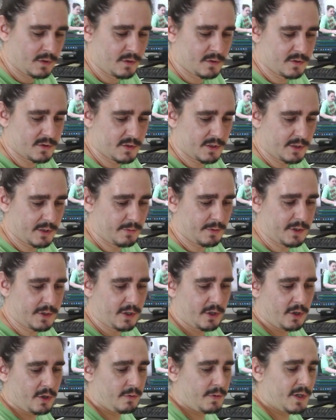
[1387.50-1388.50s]
So there we
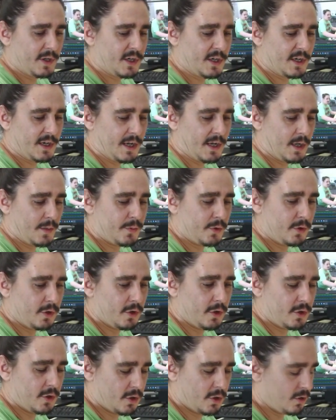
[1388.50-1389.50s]
go, we got an Apple
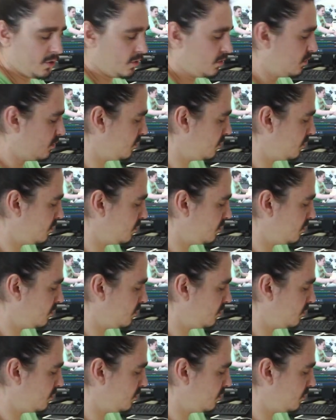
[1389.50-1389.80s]
logo.